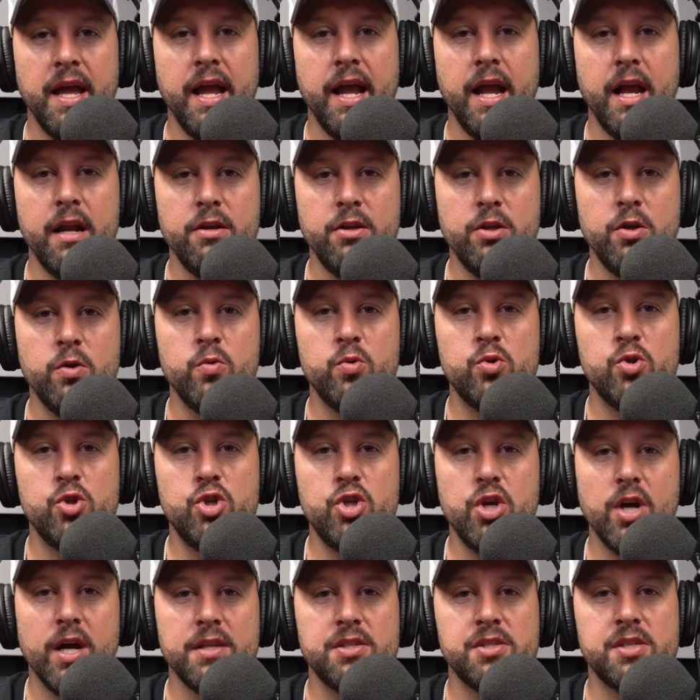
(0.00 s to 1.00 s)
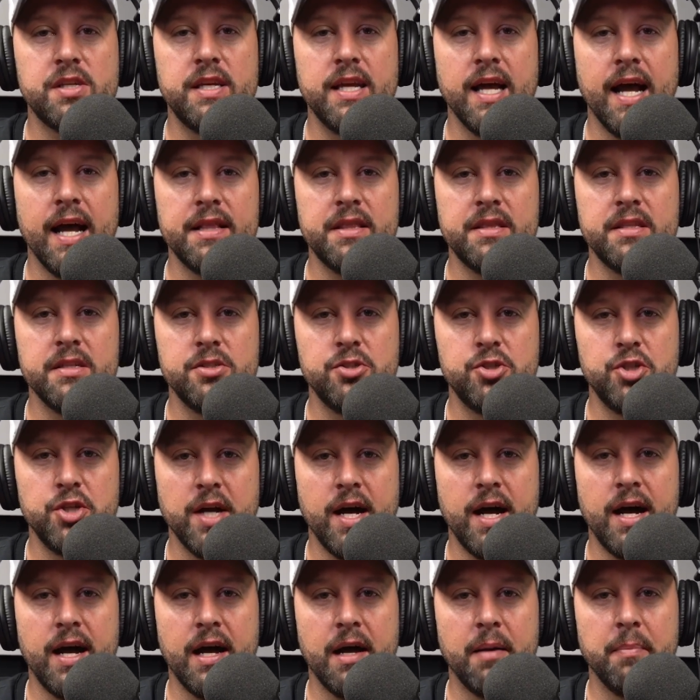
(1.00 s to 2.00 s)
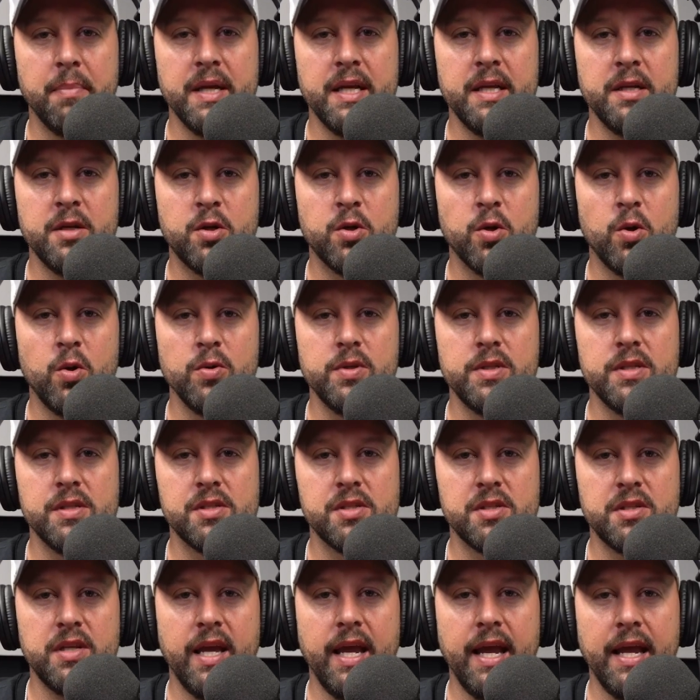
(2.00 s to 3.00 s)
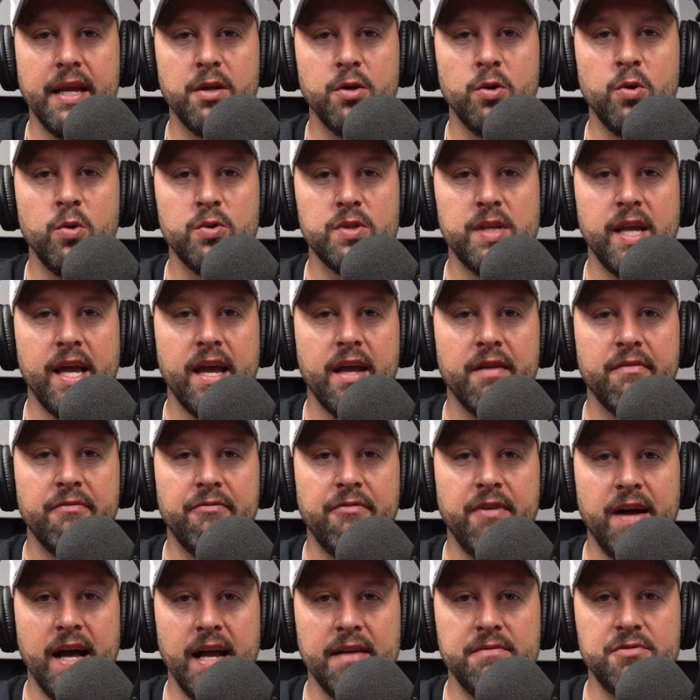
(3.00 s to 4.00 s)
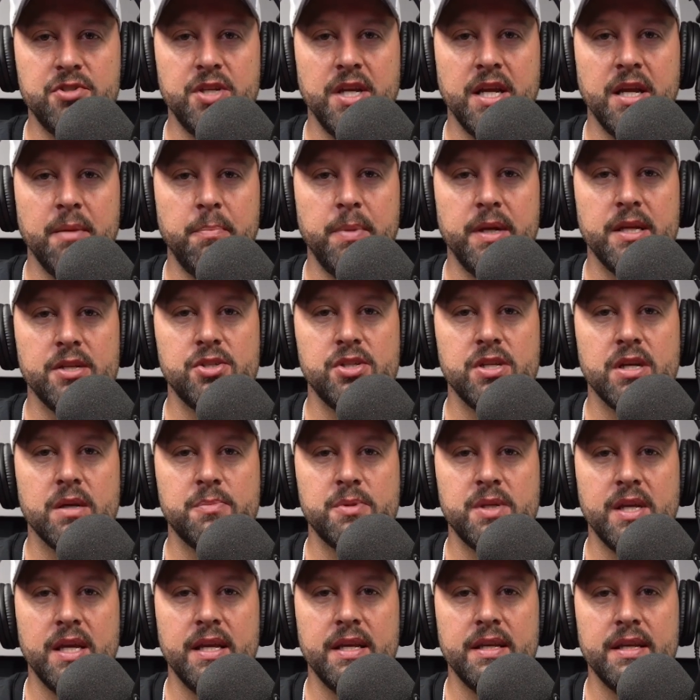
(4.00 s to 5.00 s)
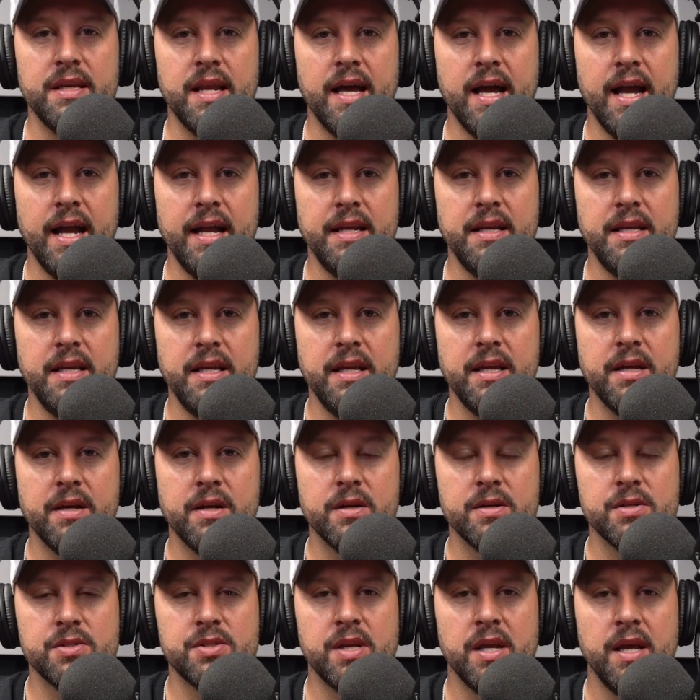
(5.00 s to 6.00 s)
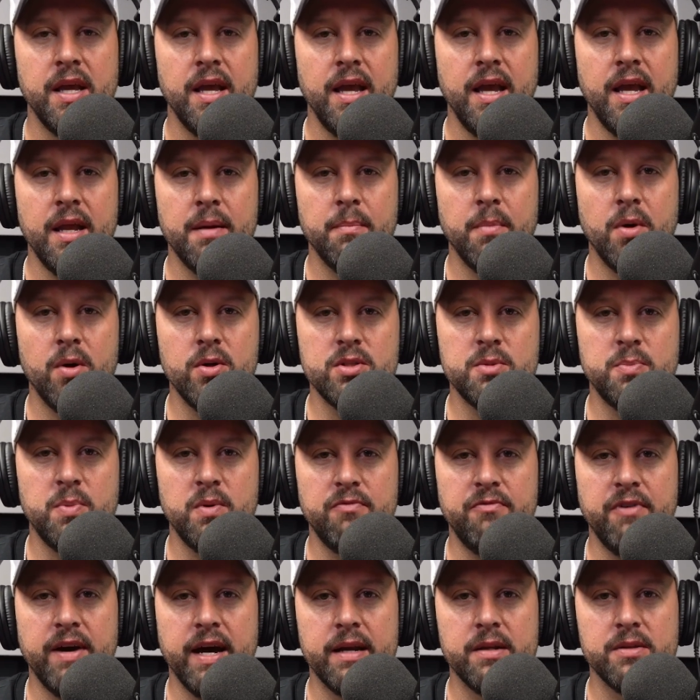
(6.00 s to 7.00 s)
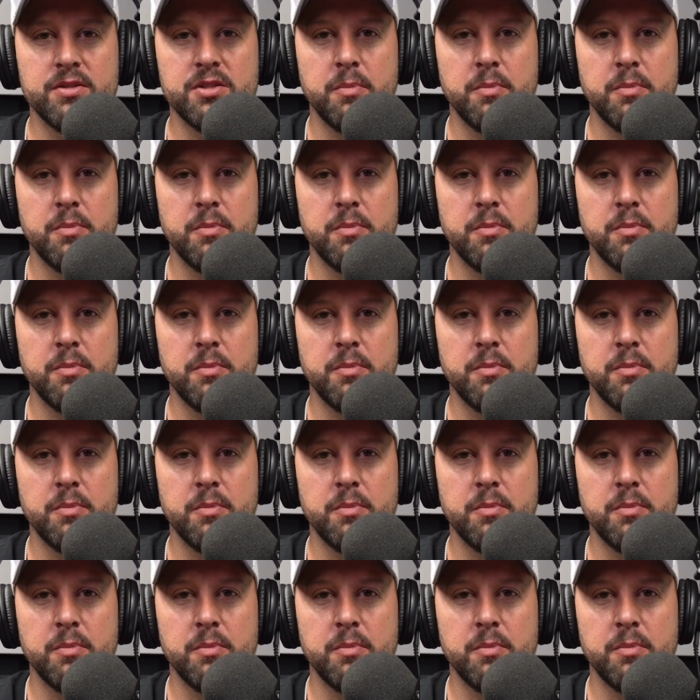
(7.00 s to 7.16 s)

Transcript: and you just got the job in Golden State, who's had five championships in nine years and multiple finals